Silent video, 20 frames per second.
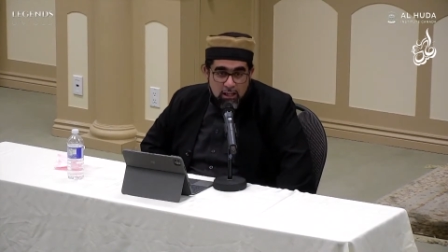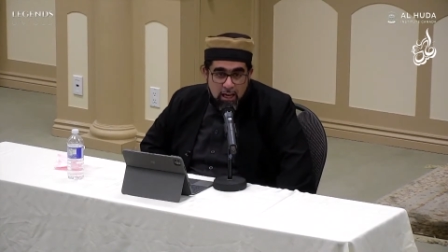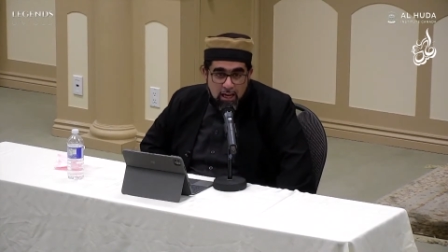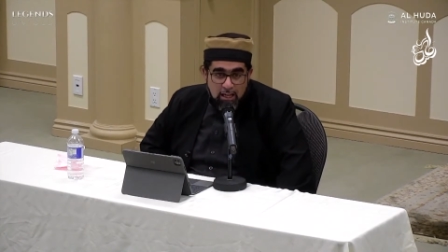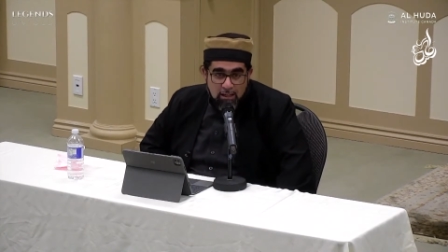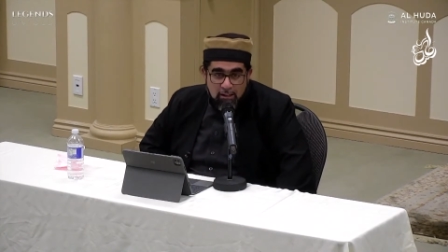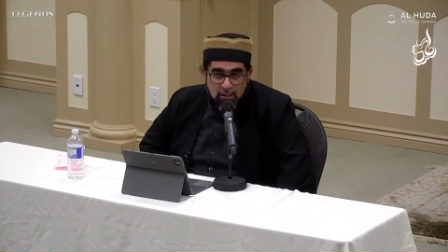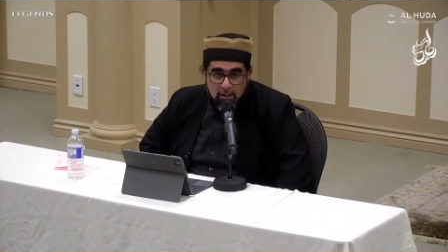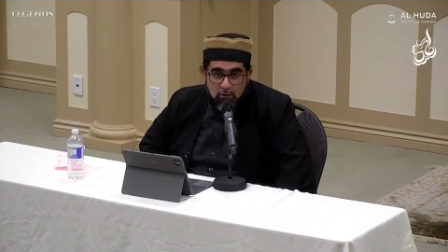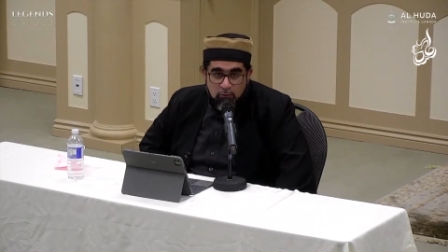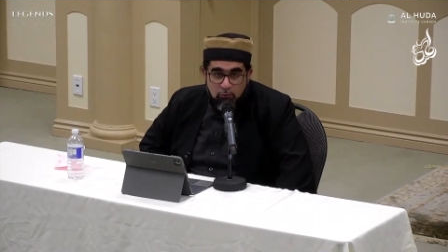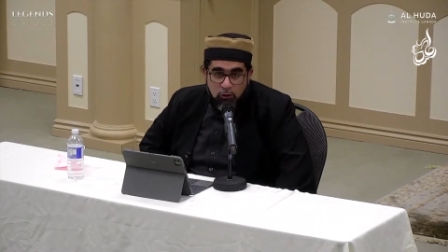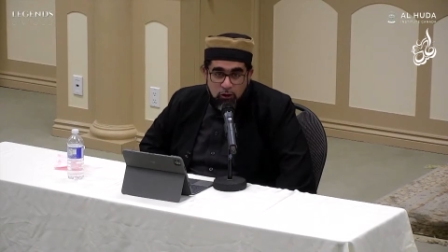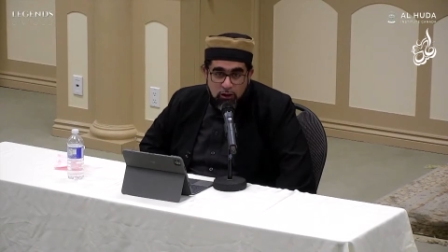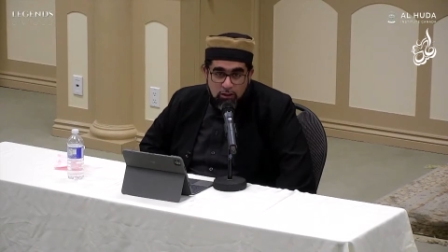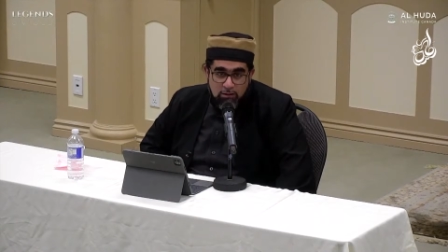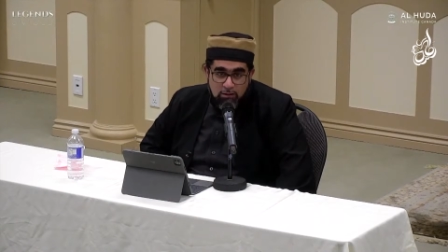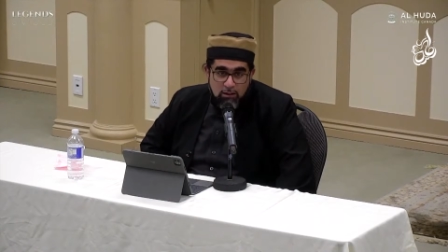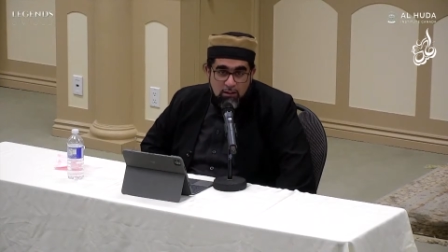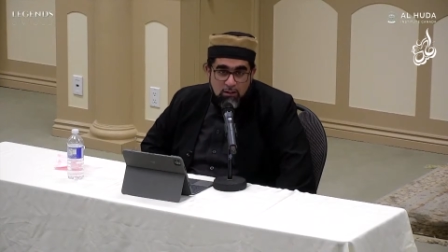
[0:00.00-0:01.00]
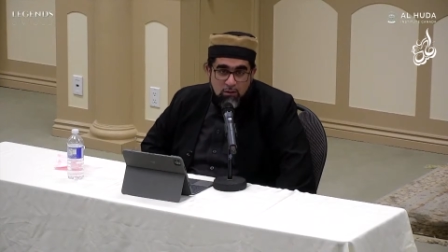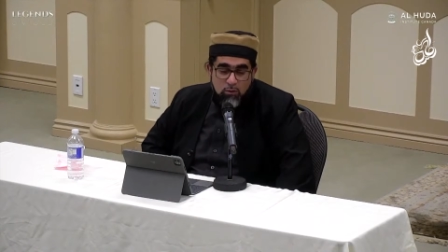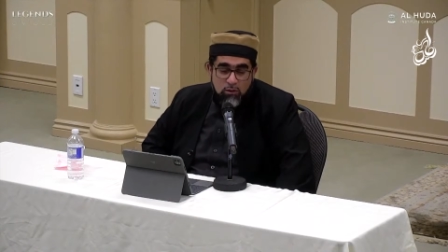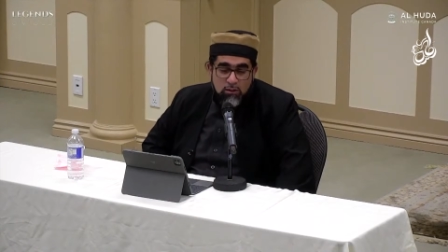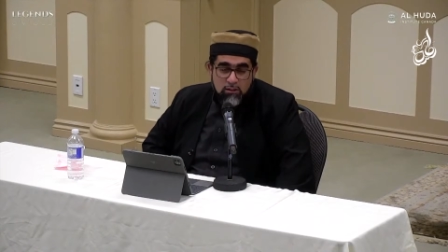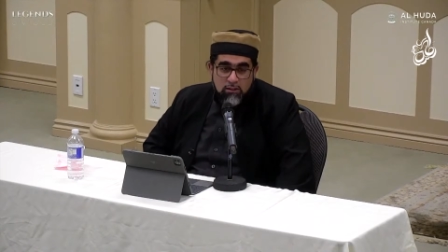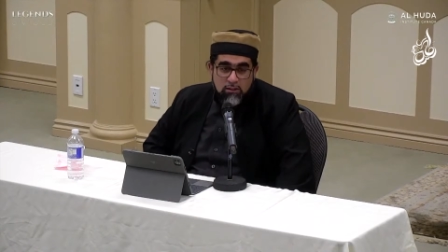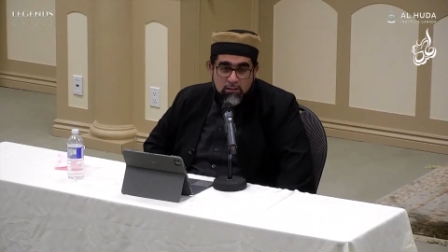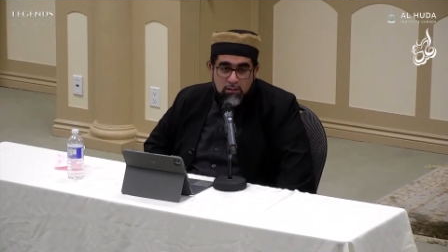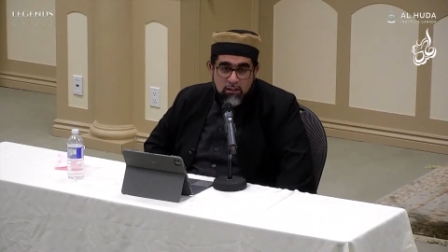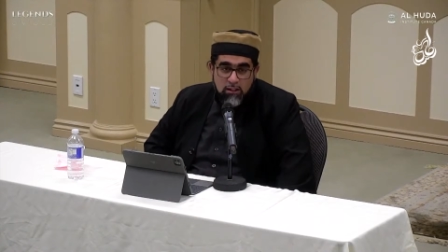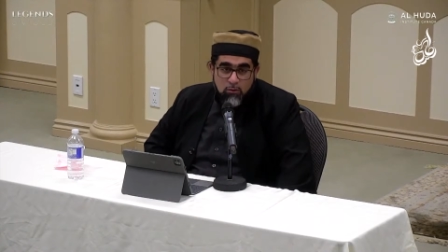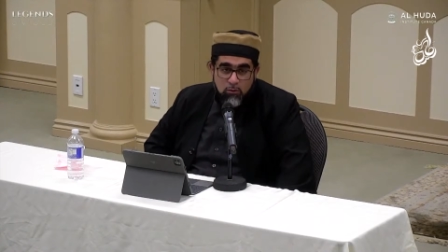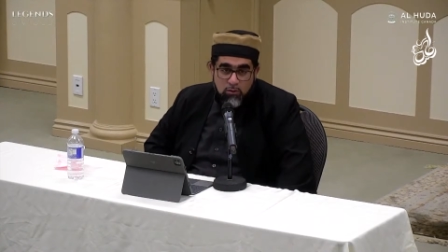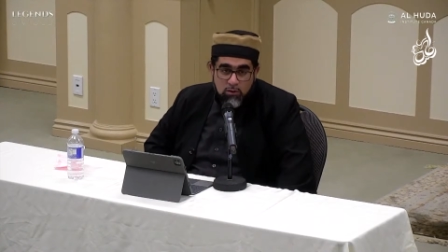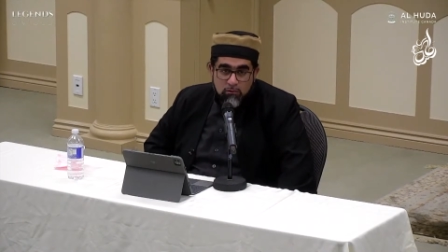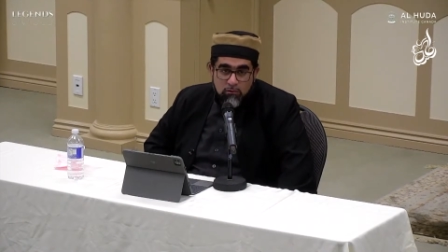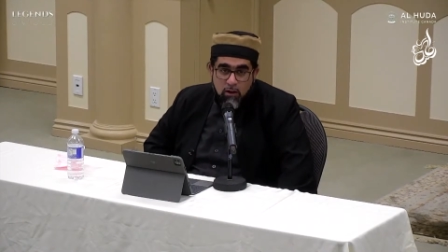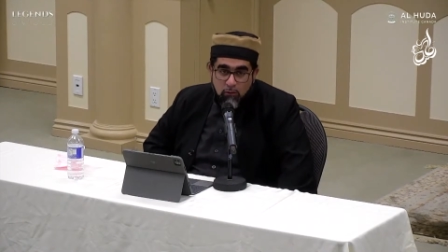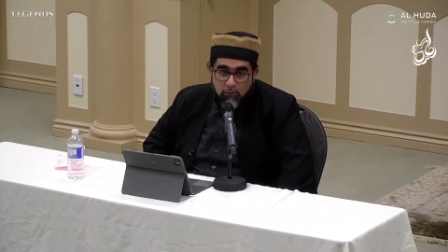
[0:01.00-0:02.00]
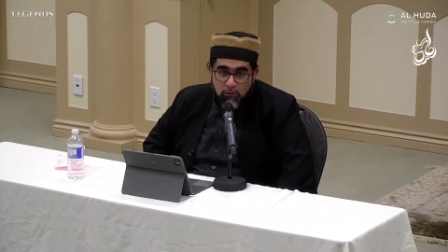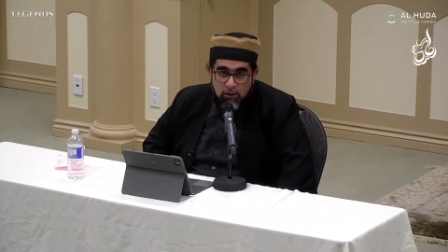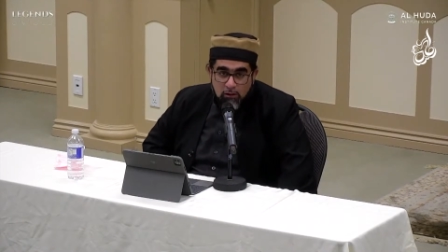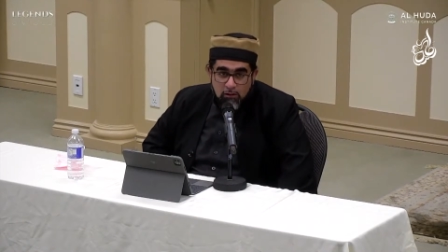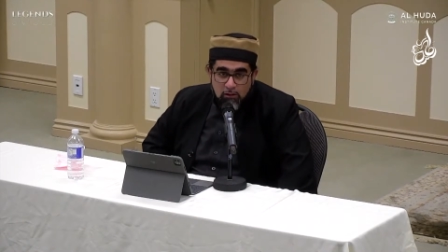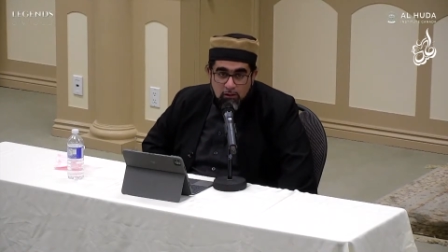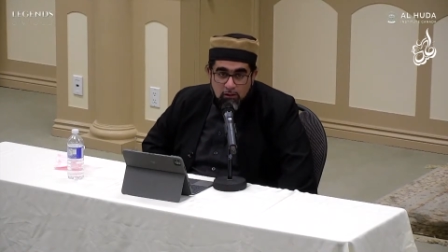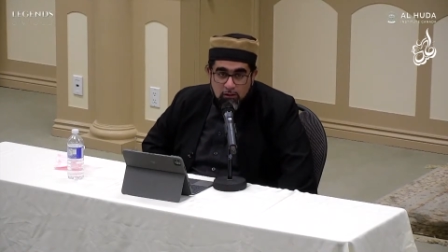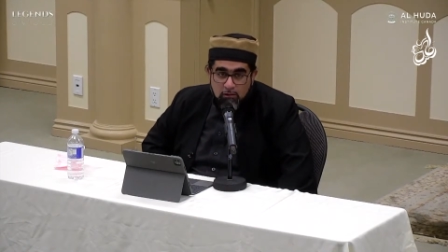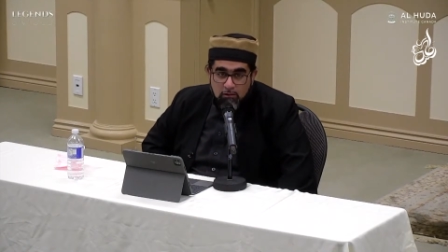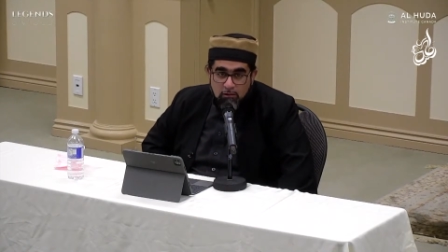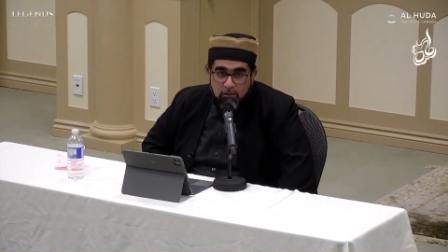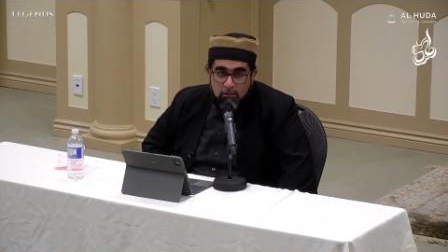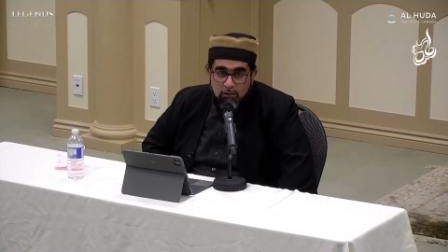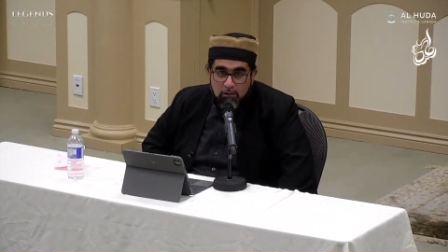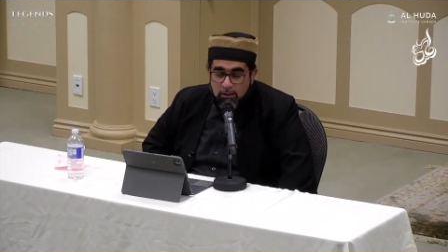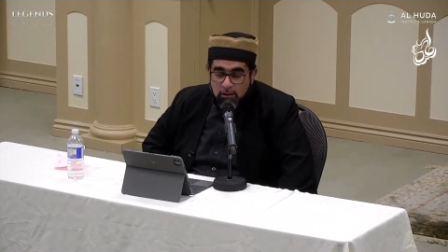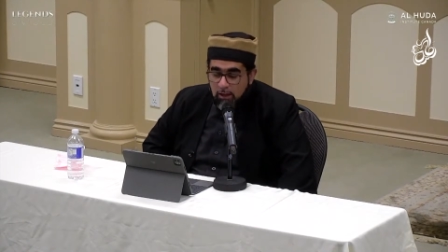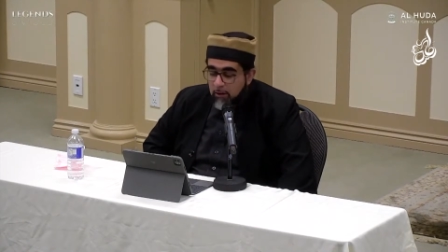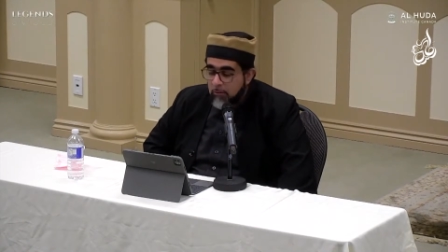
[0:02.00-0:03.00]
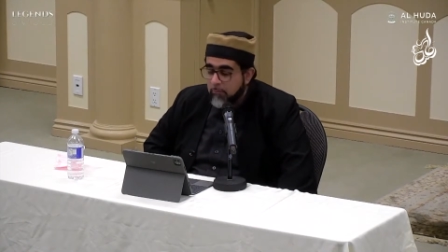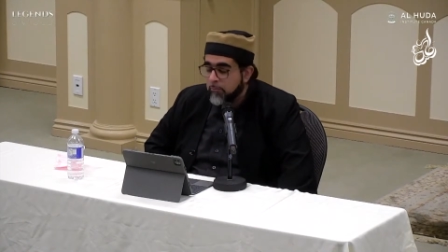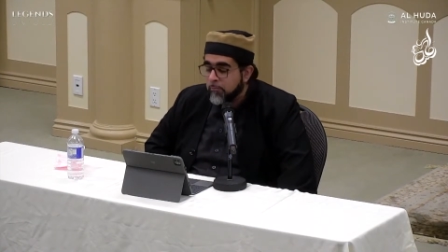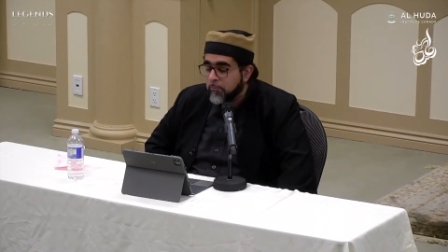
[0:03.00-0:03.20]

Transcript: 1846 when the city was founded. Okay.